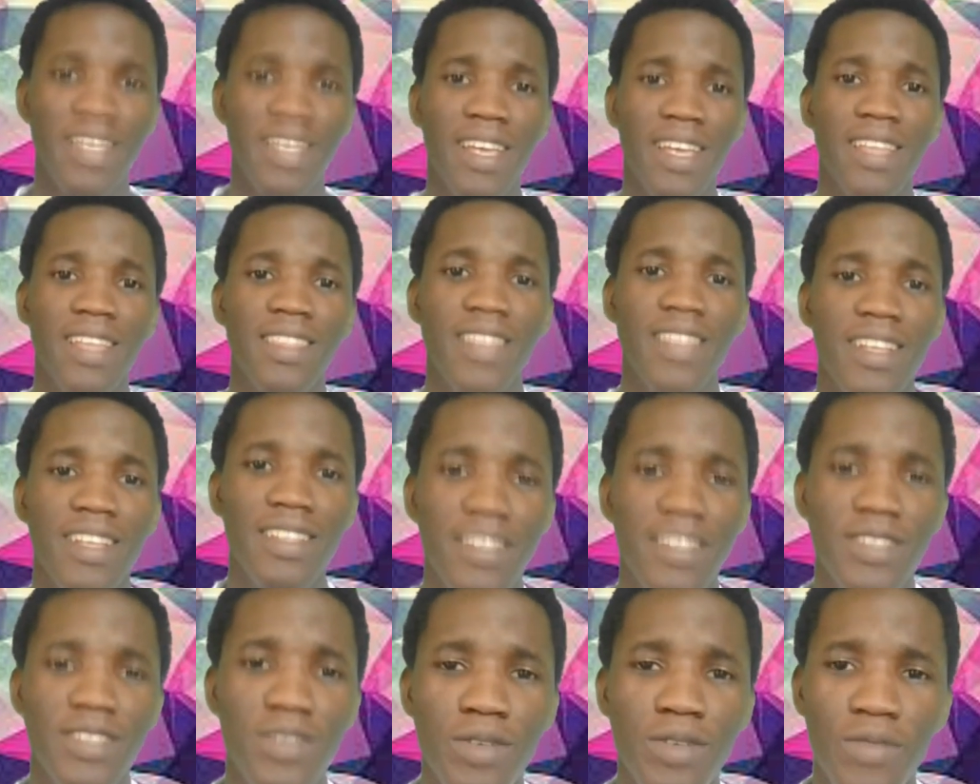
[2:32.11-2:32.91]
And
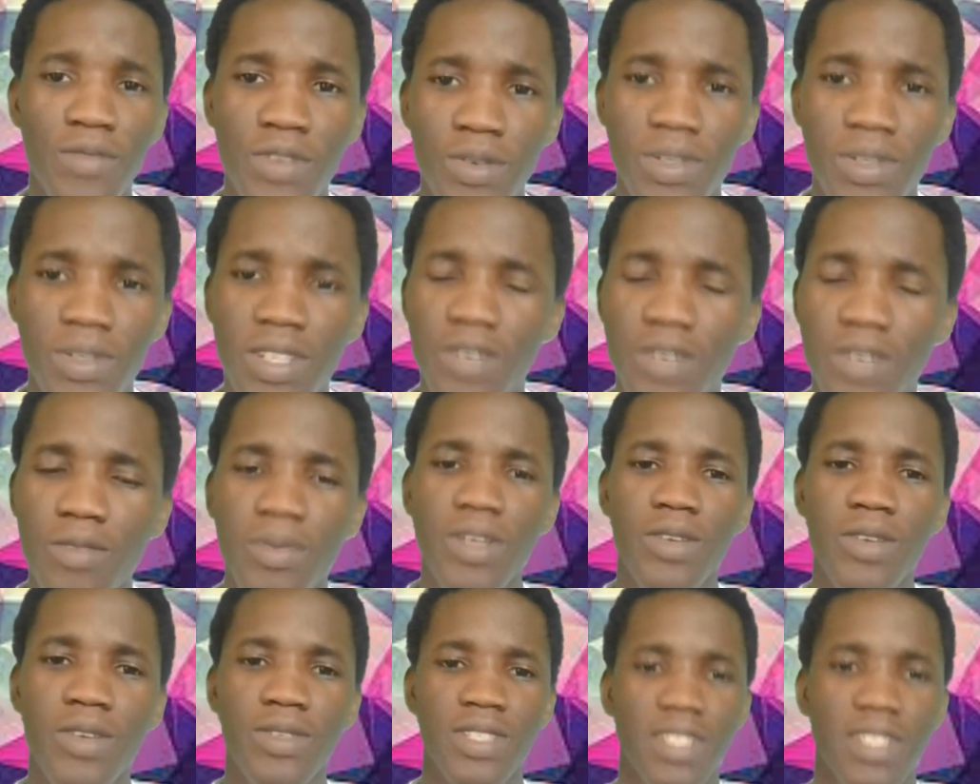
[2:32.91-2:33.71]
then the software that we'll
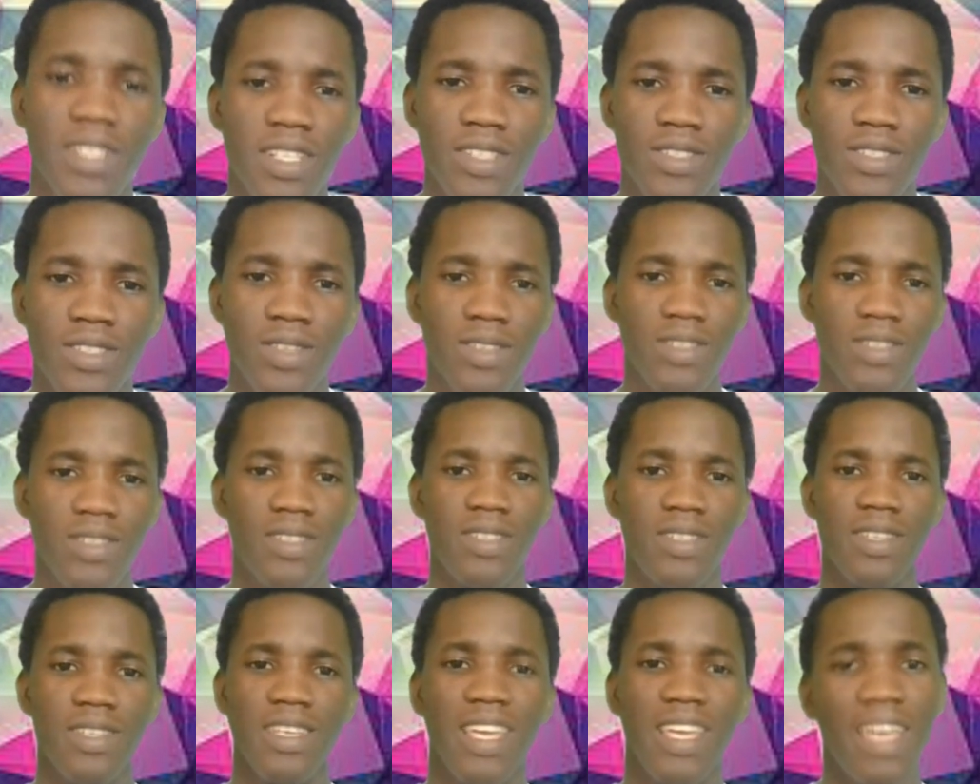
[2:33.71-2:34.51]
be using is
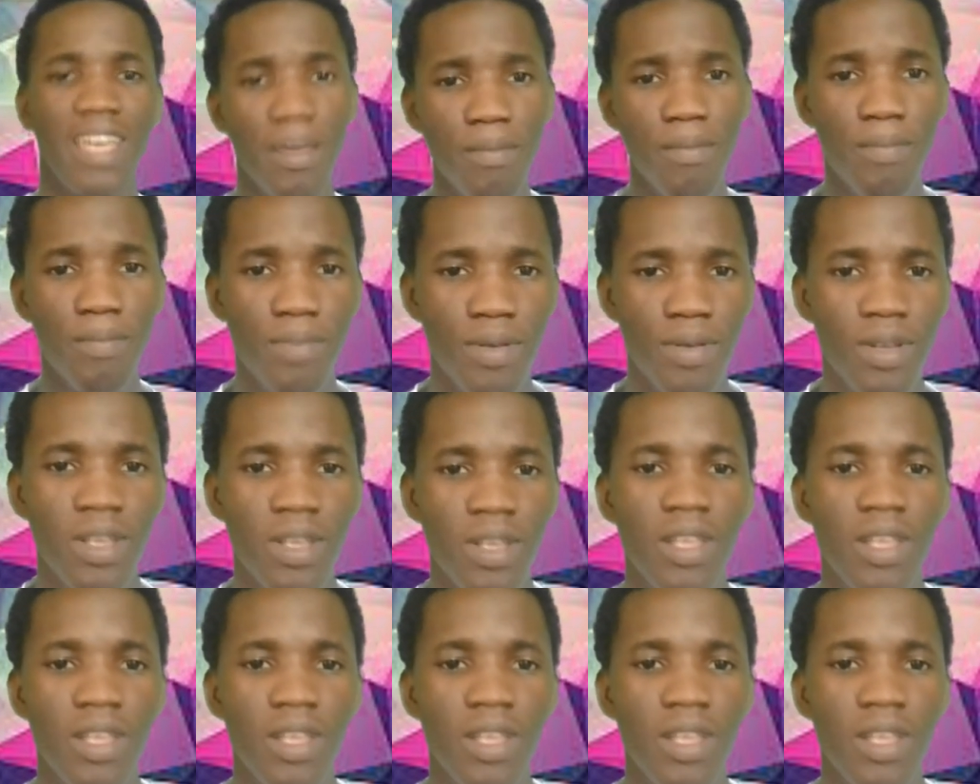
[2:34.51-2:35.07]
just GIMP.